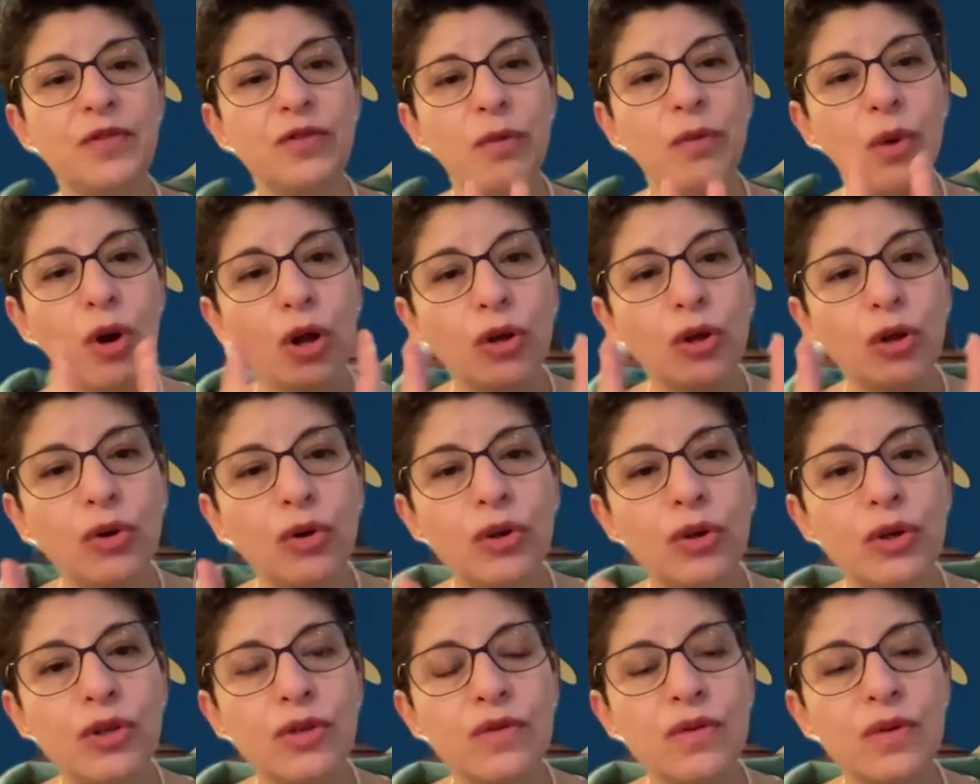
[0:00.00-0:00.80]
from all
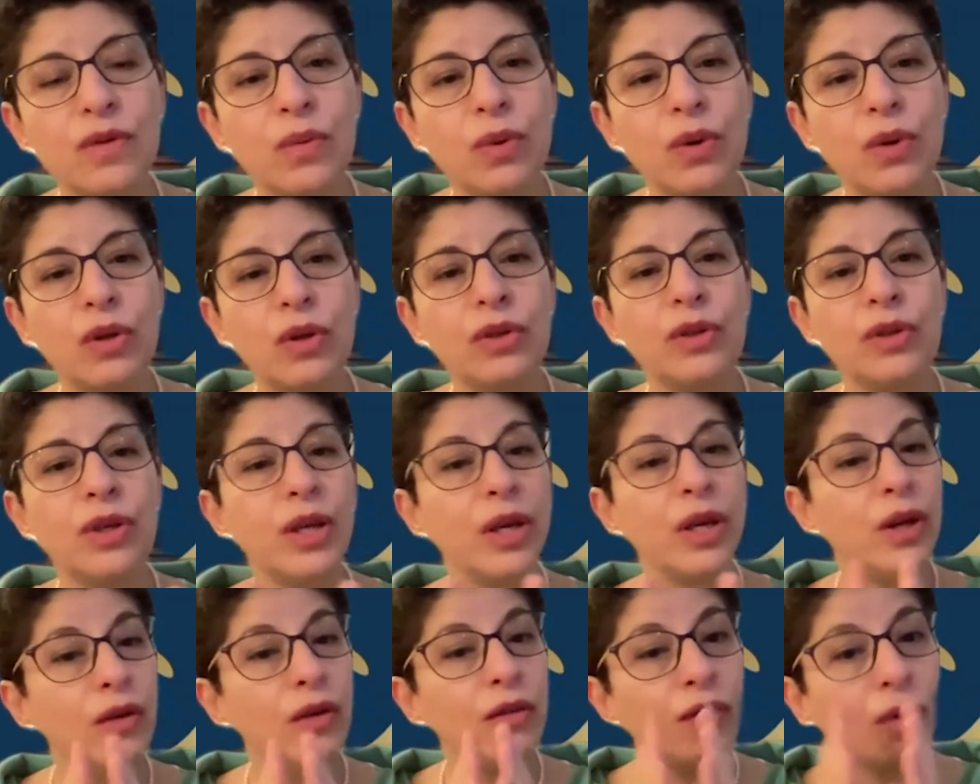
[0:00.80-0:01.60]
corners of the world,
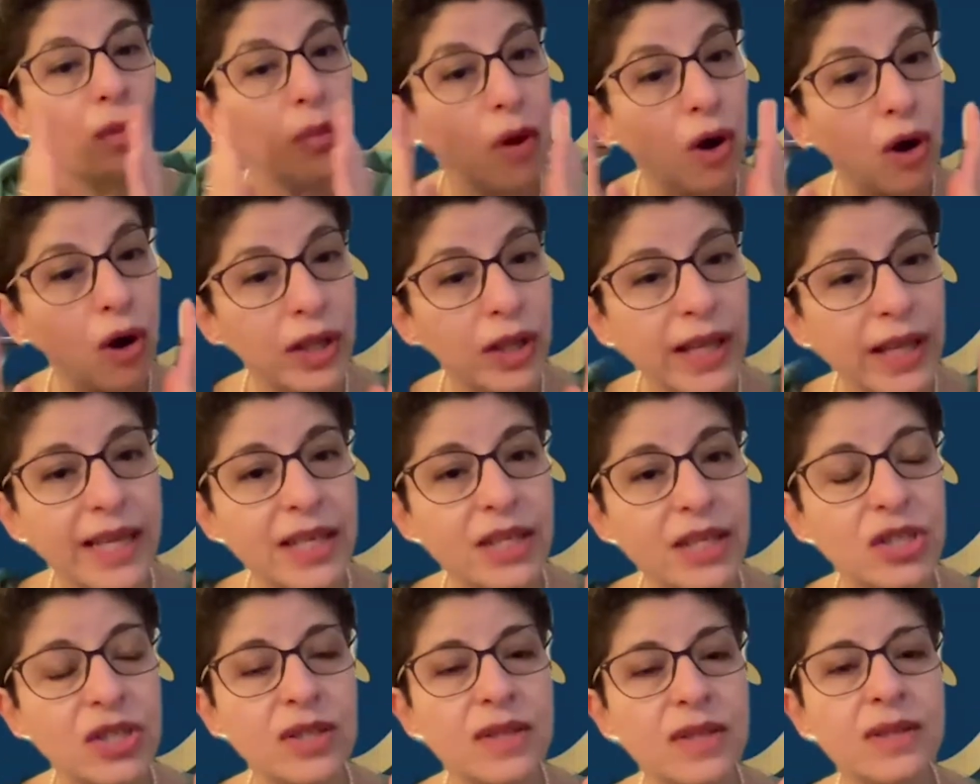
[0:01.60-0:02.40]
from all
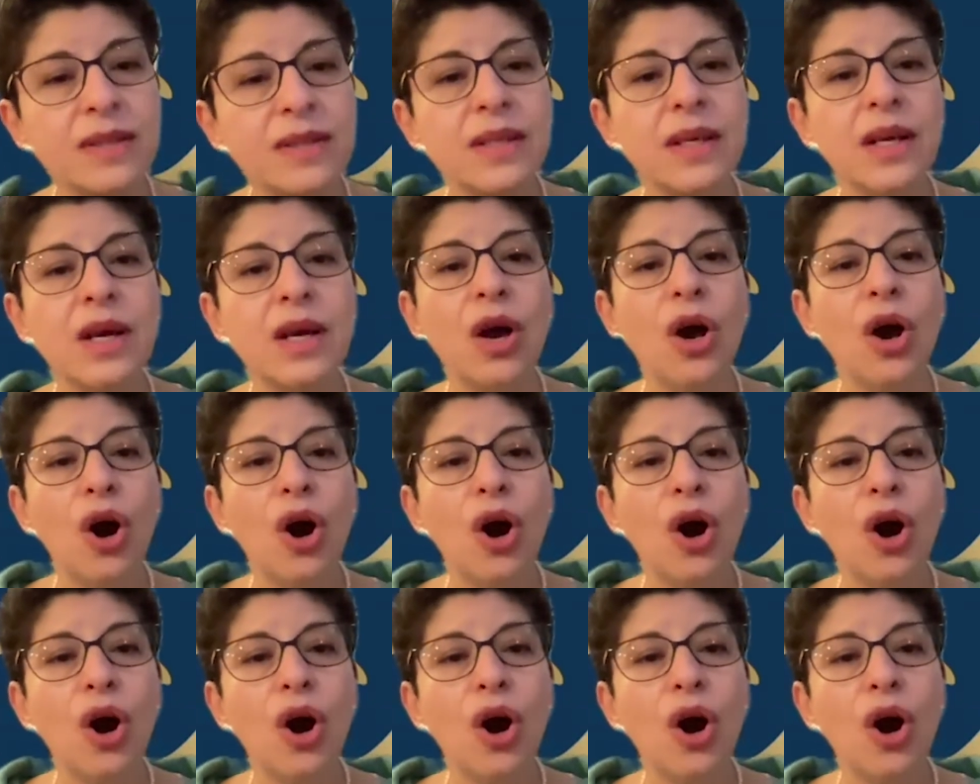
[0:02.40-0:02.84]
ages.